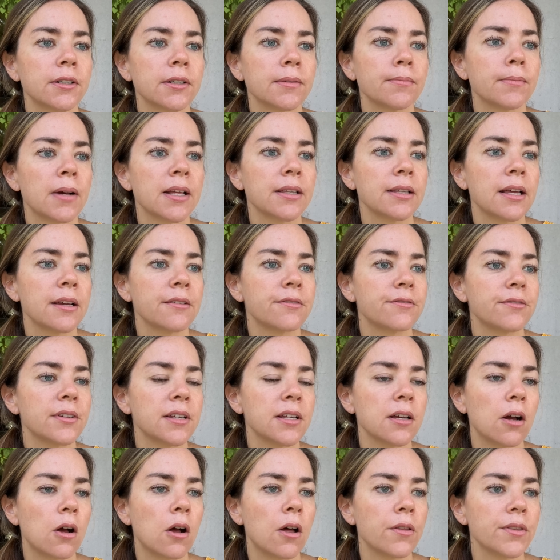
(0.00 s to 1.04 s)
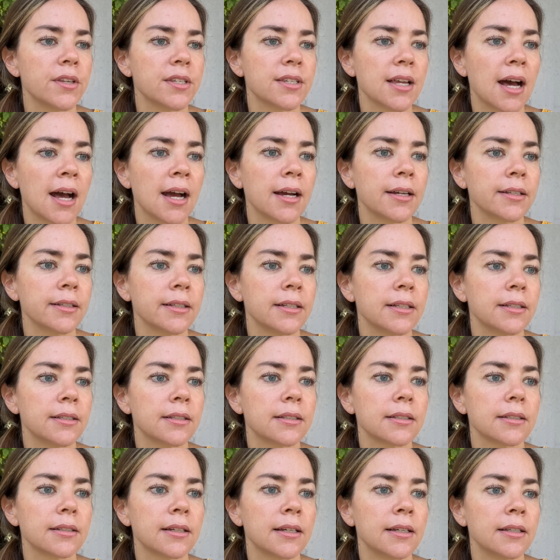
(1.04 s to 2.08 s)
my life on this
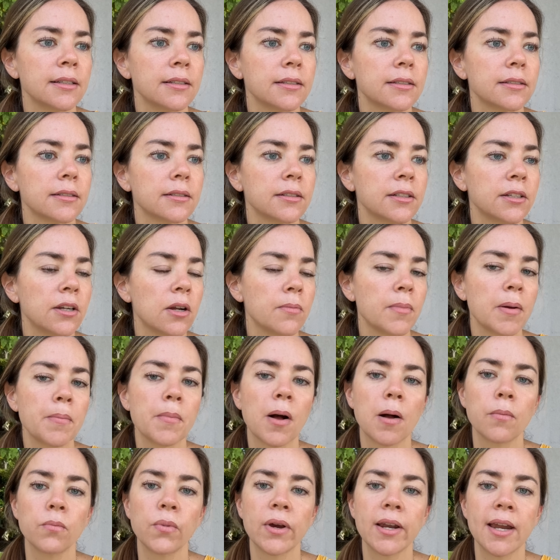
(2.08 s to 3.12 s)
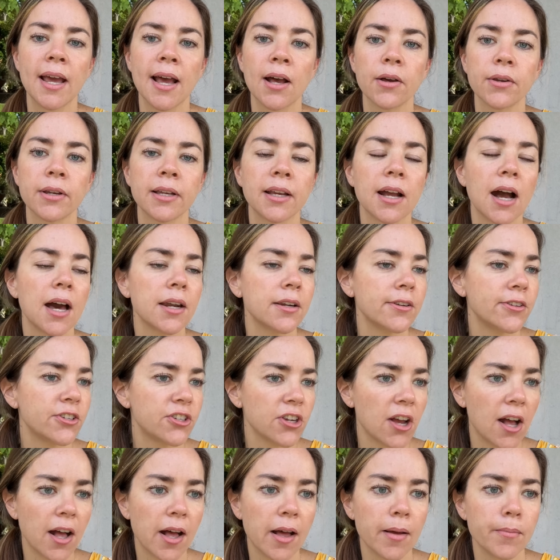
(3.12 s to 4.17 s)
island, and my mom went out and got a
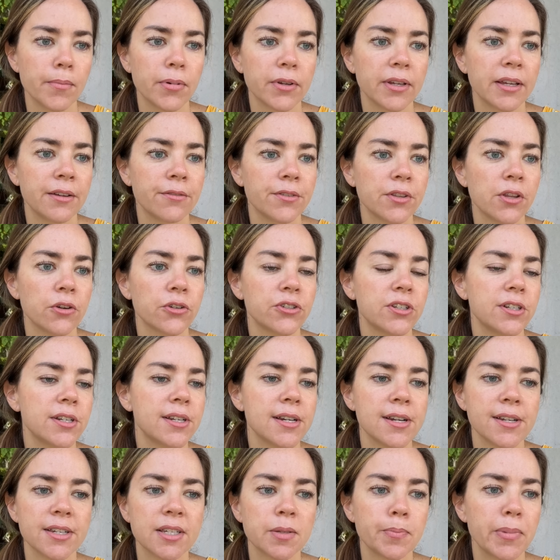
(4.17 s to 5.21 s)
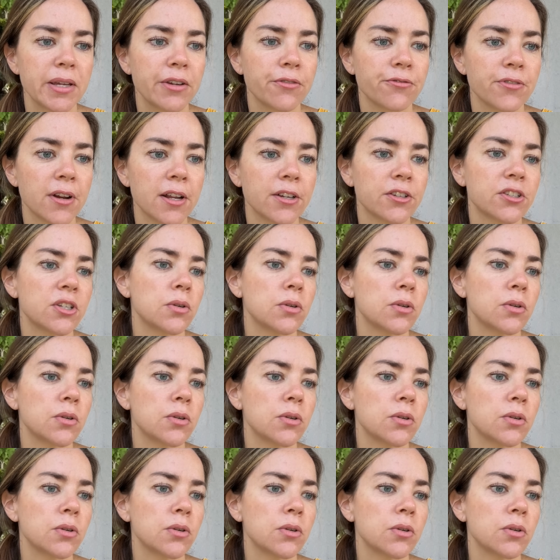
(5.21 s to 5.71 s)
job, even though she didn't speak French.